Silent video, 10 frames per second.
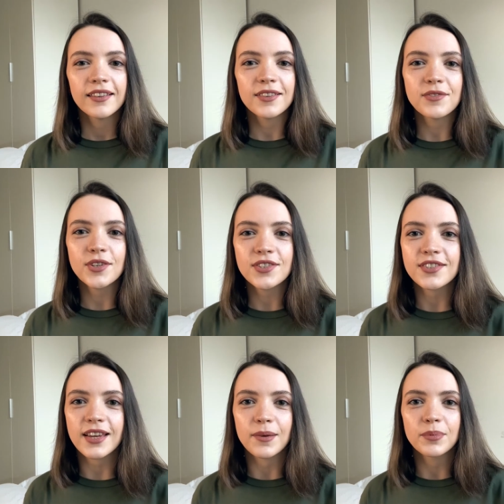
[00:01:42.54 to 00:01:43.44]
The first
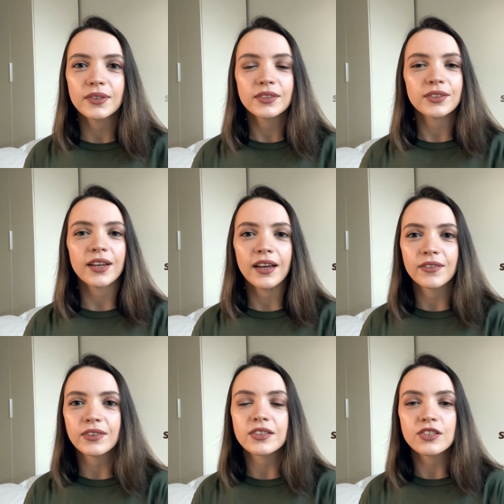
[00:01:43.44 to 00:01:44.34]
step, to
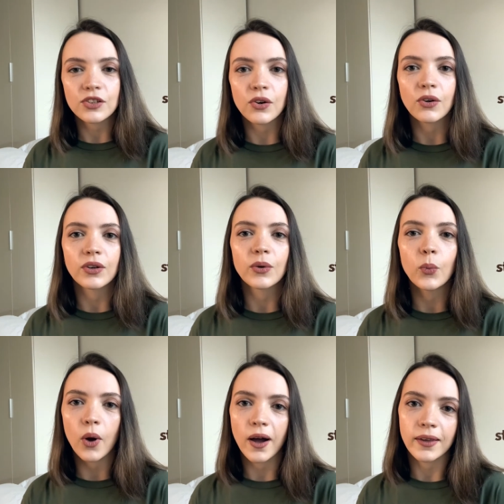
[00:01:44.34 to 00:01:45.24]
have a strong
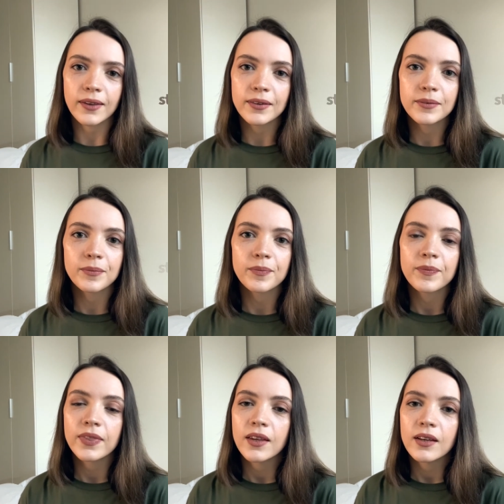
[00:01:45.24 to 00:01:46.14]
why.
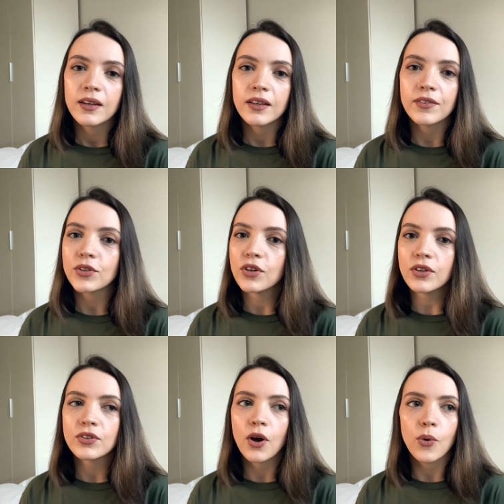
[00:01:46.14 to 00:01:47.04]
If you
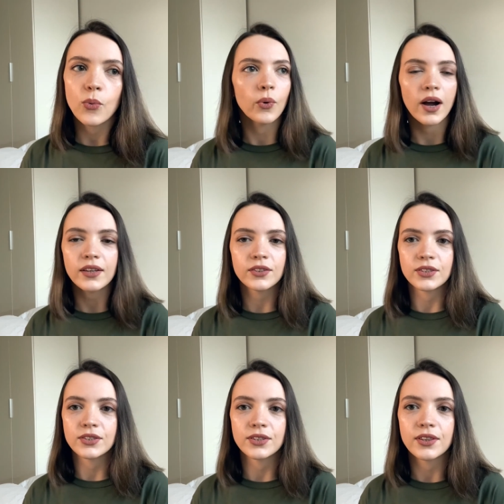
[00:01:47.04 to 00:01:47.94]
don't know why you're
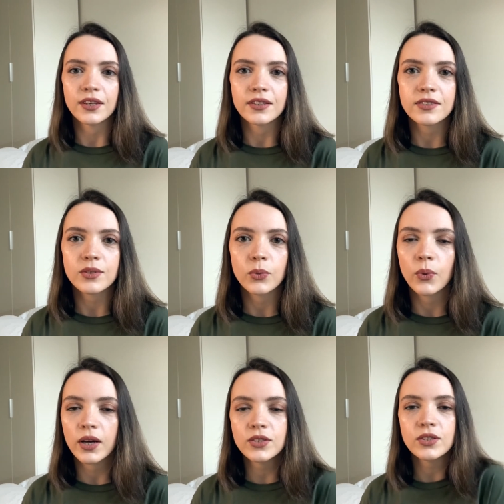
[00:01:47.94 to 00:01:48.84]
doing this,
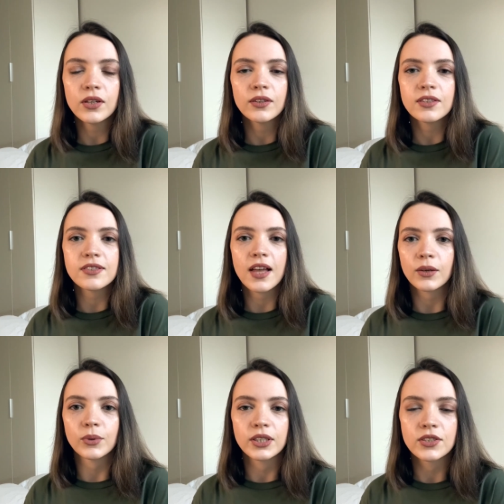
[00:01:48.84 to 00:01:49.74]
why do you learn this
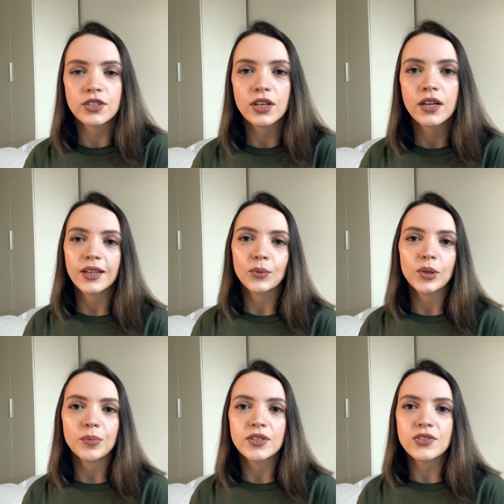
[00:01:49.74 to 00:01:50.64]
language, it
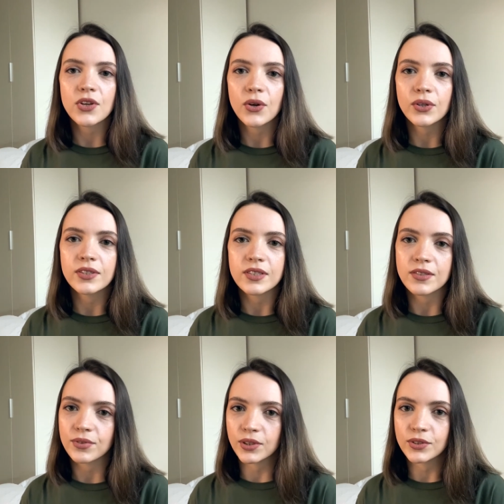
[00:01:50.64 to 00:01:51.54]
will be so easy
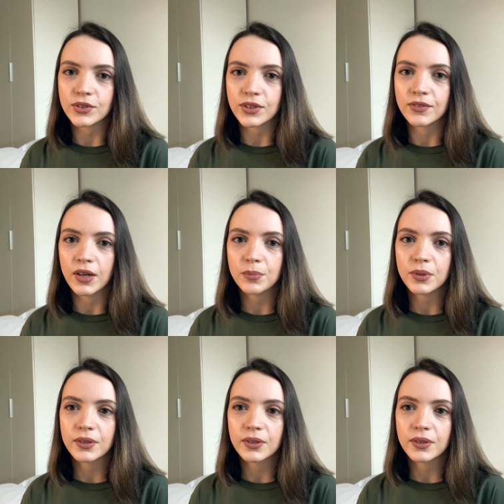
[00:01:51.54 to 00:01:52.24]
for you to give up.